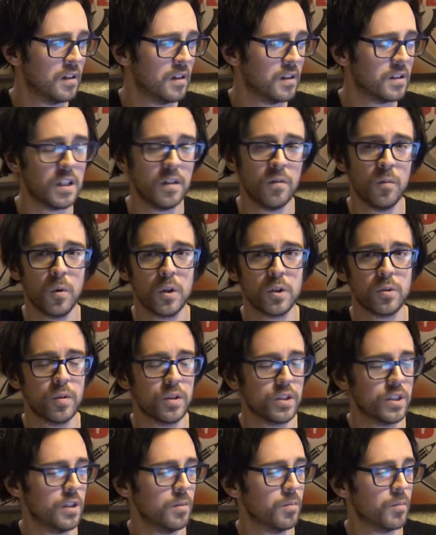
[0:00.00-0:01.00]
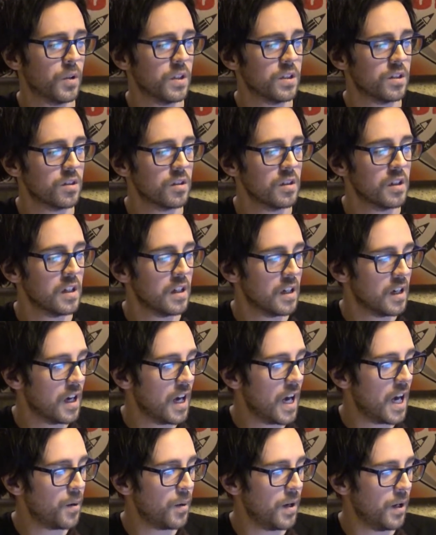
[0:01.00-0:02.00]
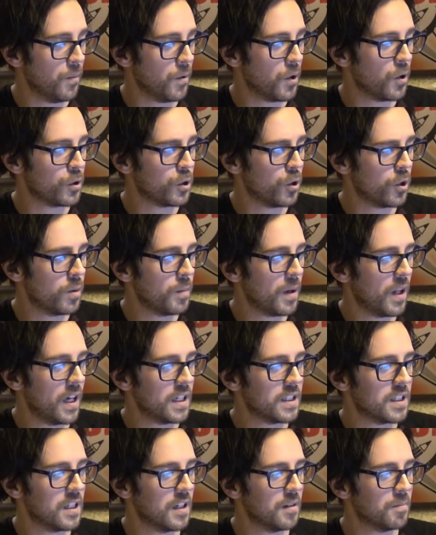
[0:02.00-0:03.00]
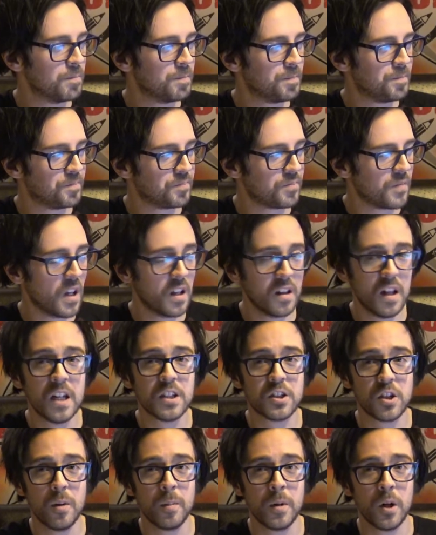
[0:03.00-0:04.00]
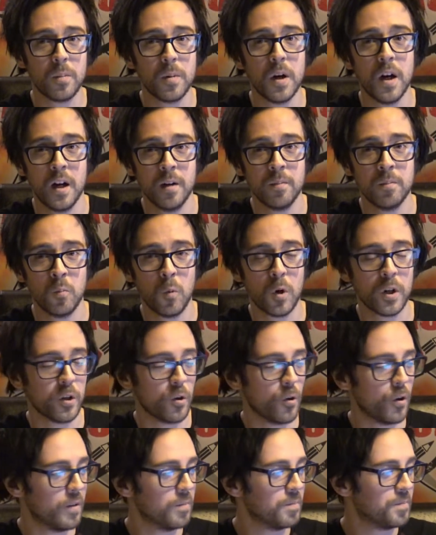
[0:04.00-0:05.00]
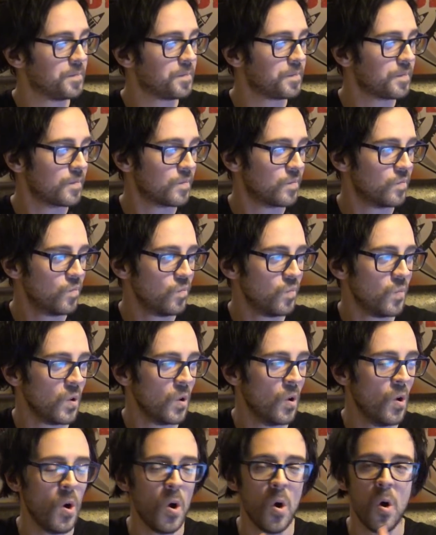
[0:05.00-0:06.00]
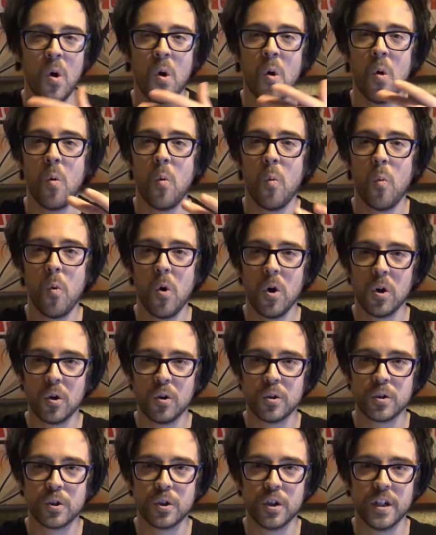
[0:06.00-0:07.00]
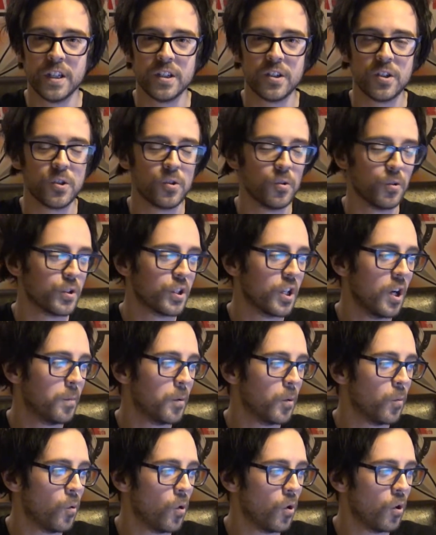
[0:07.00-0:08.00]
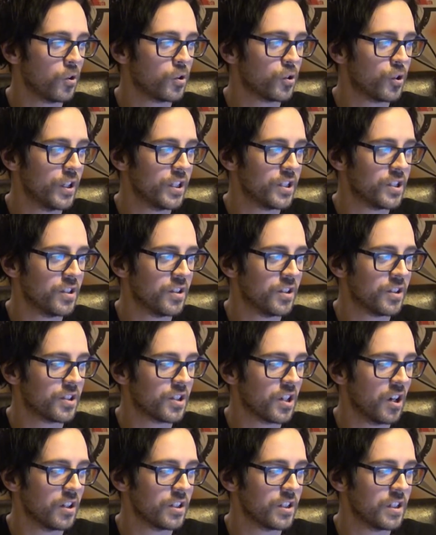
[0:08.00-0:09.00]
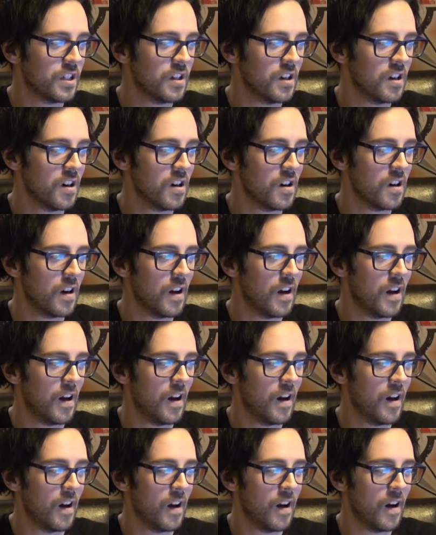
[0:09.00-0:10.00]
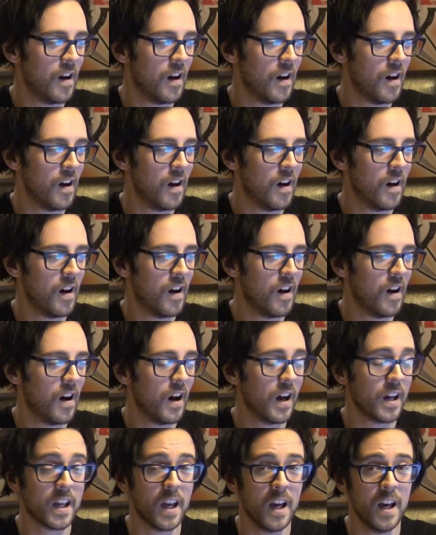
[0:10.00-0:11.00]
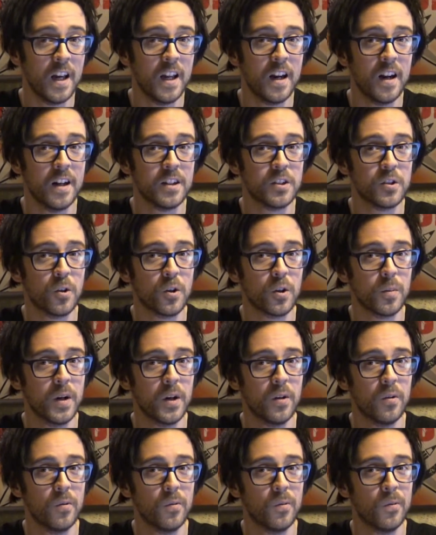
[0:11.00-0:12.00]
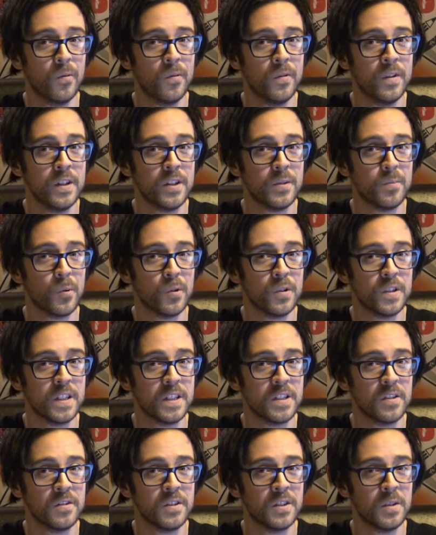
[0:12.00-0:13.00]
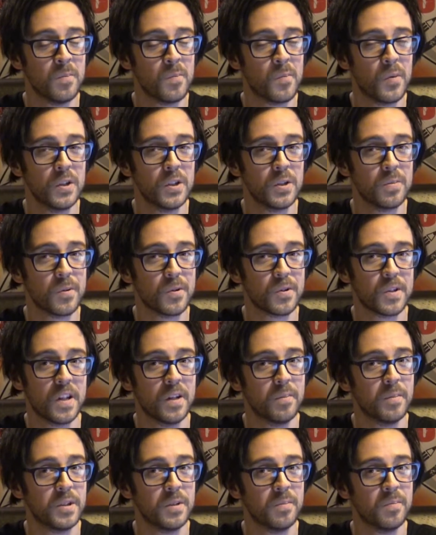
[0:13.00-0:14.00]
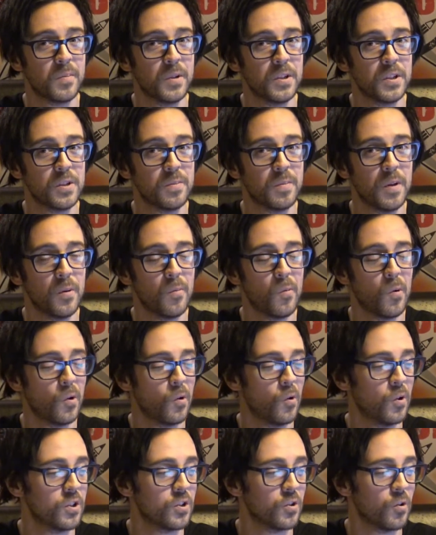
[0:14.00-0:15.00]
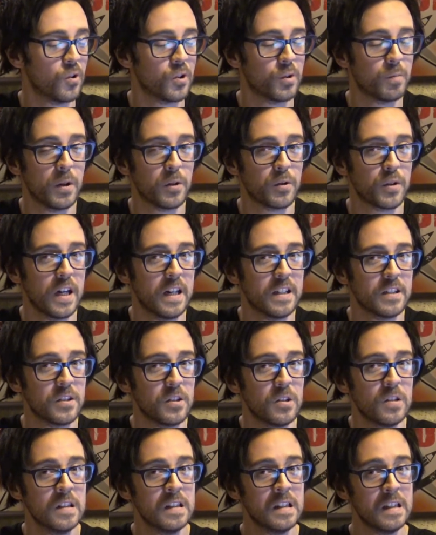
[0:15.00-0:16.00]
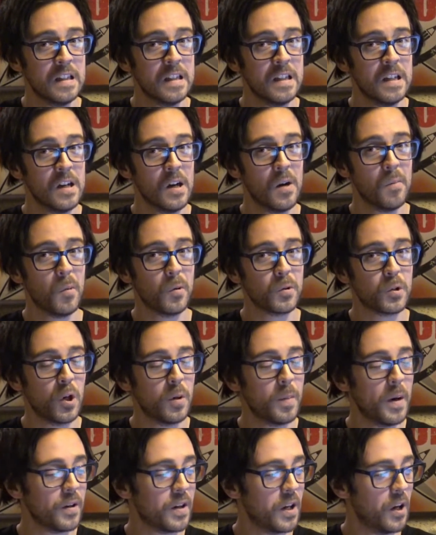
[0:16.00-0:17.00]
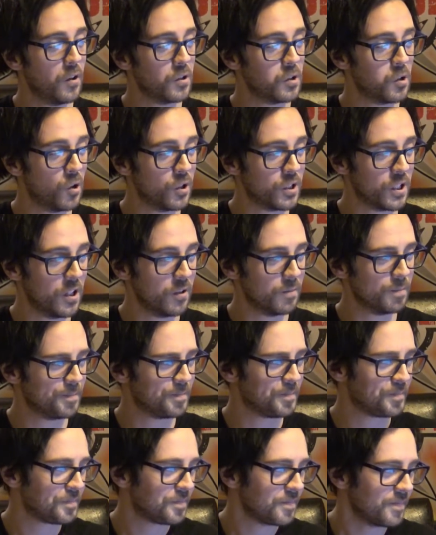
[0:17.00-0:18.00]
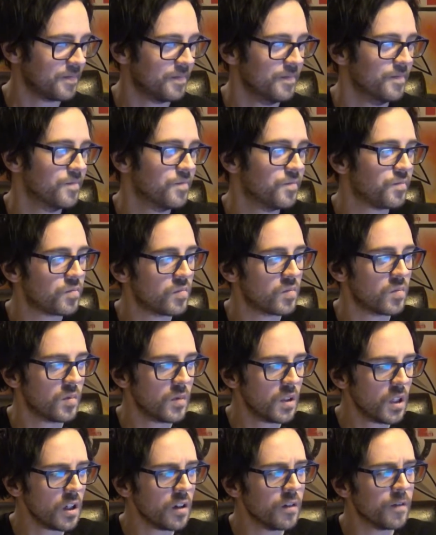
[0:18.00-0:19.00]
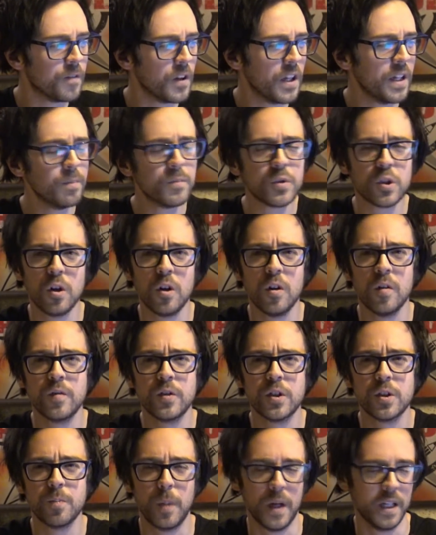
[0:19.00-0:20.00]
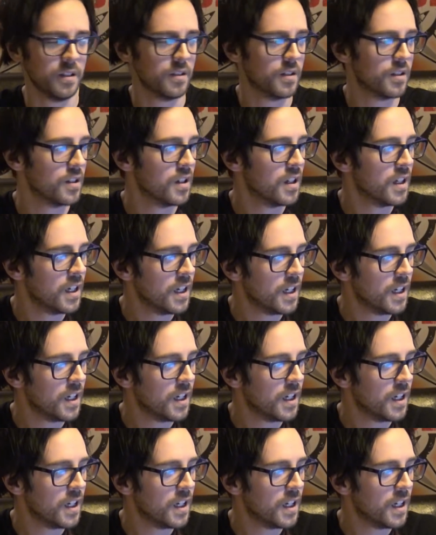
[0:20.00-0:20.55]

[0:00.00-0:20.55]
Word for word: It's even worse than a Steven Prince. Anyway, we're not talking about that today. That's coming up. I'm working on it. Warlord traits. So there's a couple of warlord traits to discuss here. Uh, again, I talk about these more in detail in Demon Prince because I like my Demon Prince to be a warlord or a special character. We're talking about Chaos Lord here. Flames of Spite.